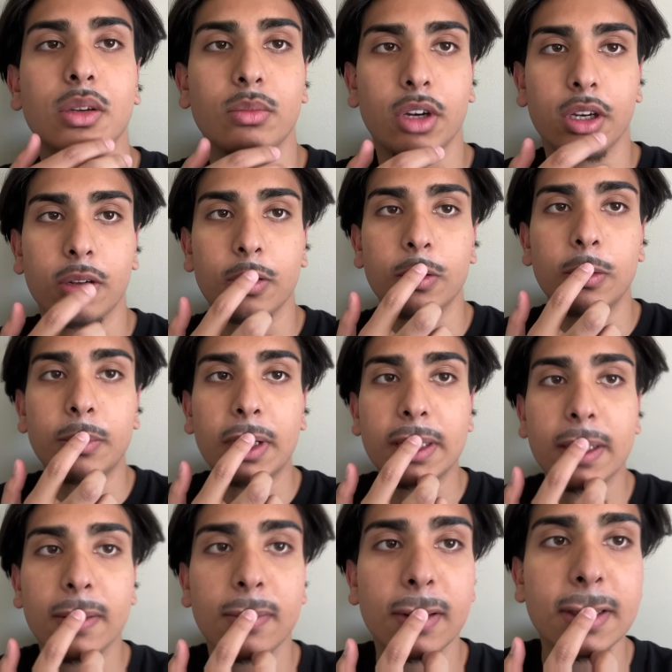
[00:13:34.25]
right now. Don't mind
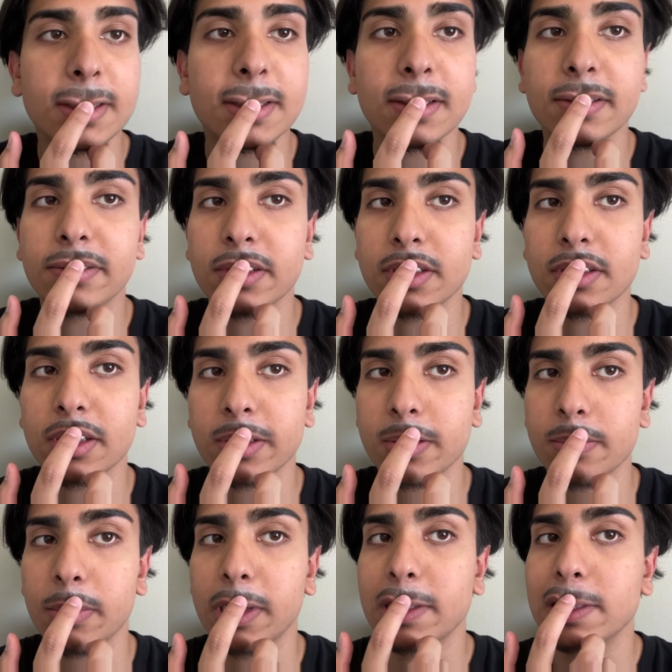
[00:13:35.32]
that white stuff. It's like some
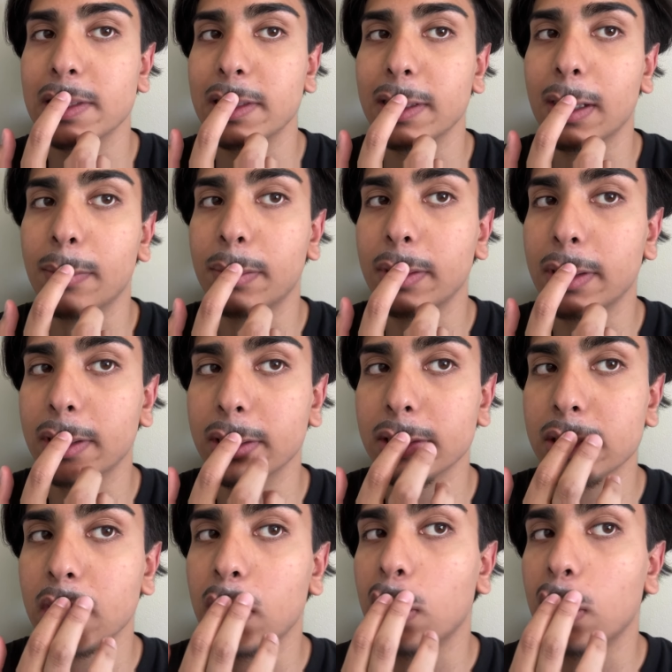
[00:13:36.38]
medicine thing I put, because